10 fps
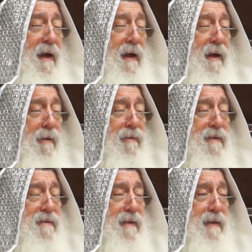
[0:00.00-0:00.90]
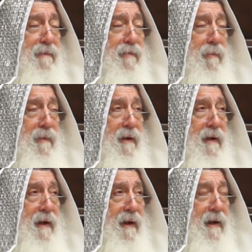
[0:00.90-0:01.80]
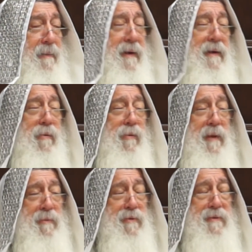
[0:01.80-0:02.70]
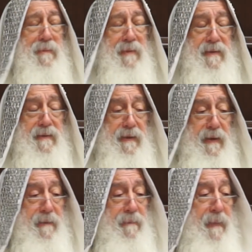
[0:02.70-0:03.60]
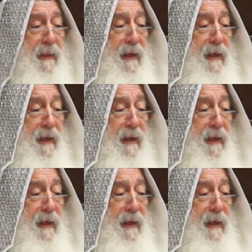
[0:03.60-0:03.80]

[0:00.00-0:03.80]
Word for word: I heard yesterday from a, a rabbi who came to see me yesterday.